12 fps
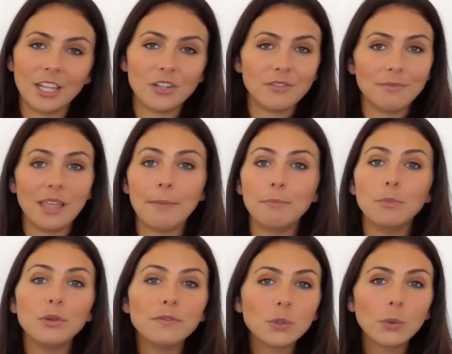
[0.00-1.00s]
that
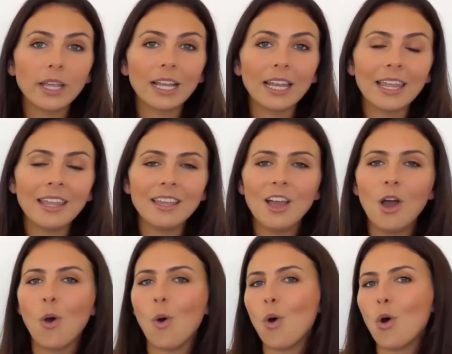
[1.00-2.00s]
moves quickly
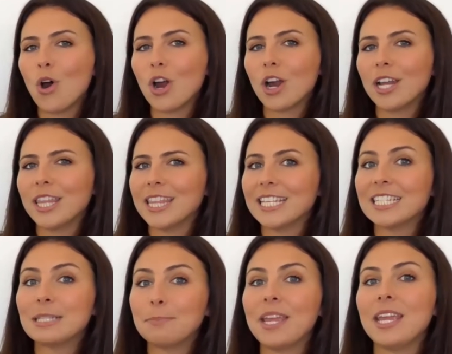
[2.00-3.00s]
or the
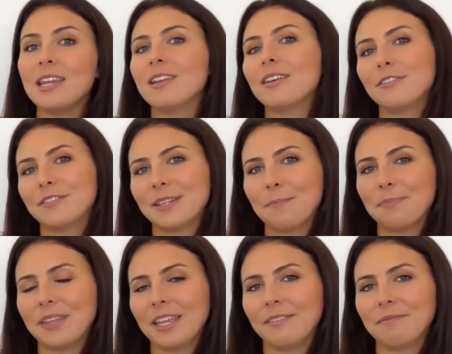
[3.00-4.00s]
speed of
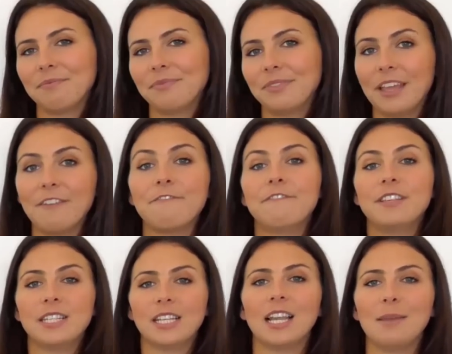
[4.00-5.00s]
something that
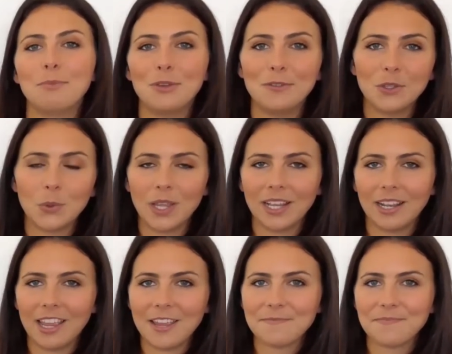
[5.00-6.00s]
physically moves
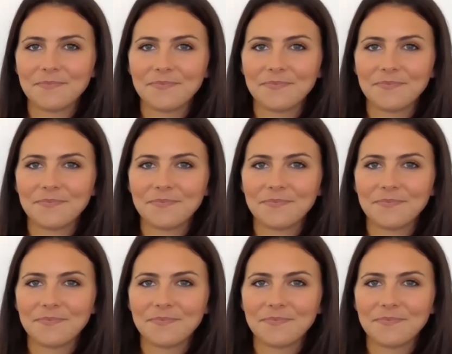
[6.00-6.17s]
quickly.